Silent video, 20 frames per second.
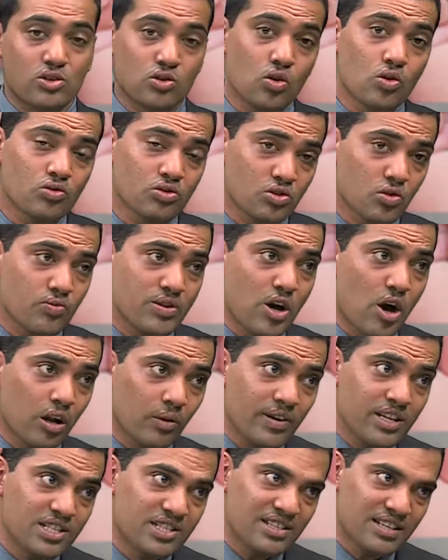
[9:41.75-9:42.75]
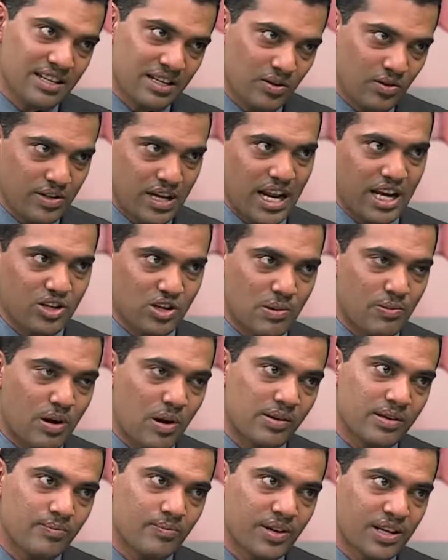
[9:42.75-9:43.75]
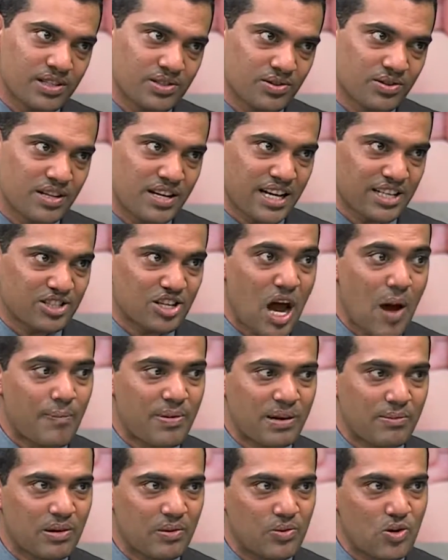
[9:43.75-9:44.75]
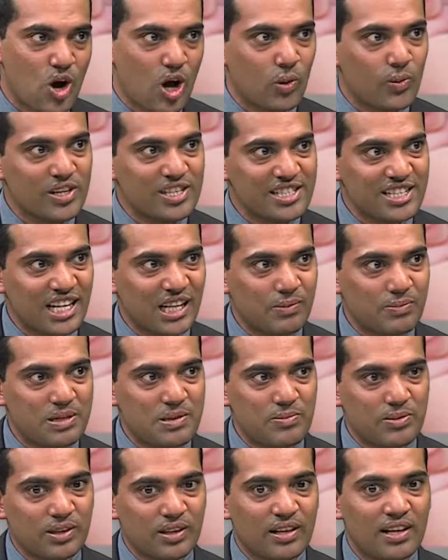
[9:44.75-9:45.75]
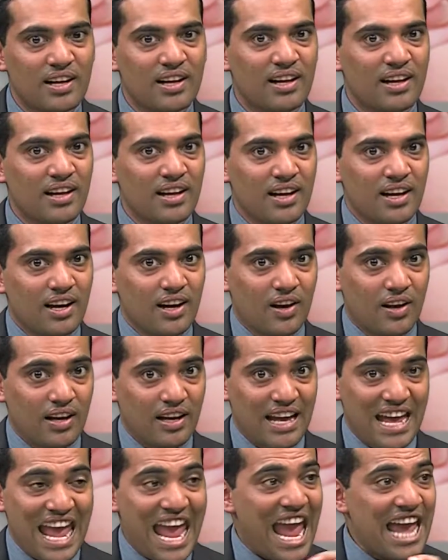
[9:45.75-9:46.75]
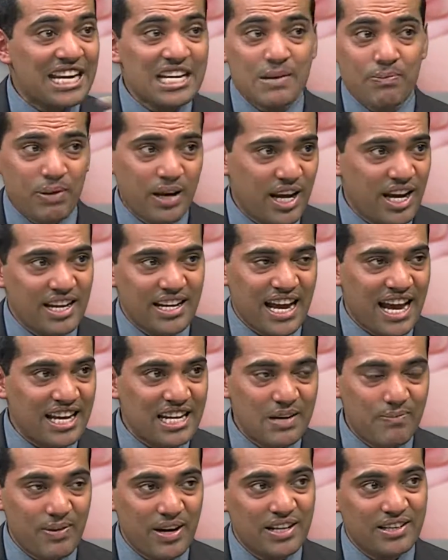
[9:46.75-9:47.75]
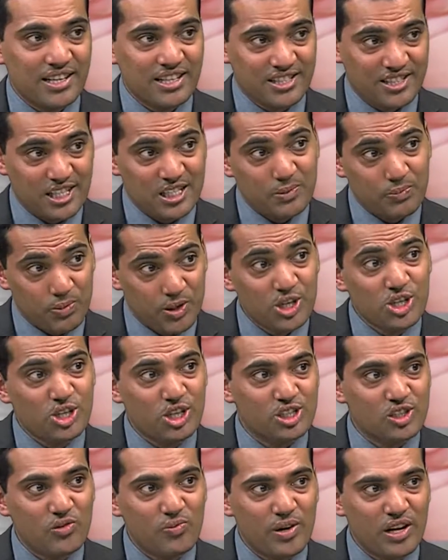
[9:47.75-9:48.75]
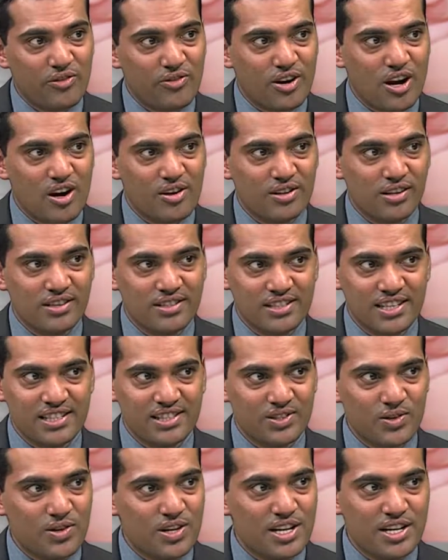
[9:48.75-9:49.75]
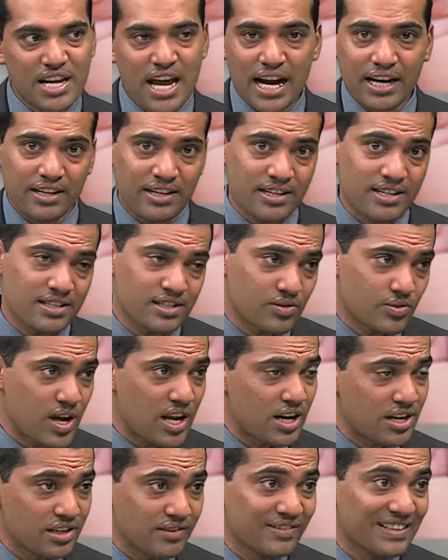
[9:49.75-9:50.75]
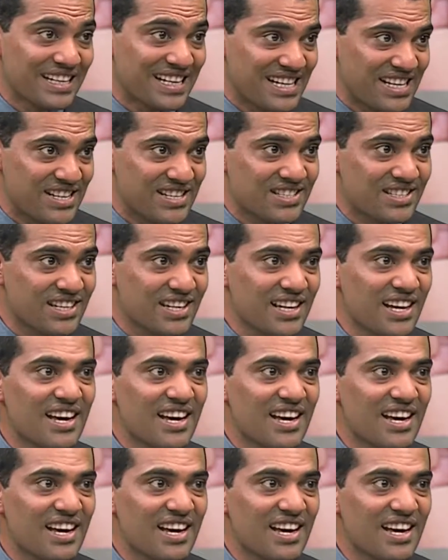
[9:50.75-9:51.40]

So we always that actually probably brings to the next topic. But we always tell people any pain that's suspicious of peripheral arterial disease, to detect it is relatively easy.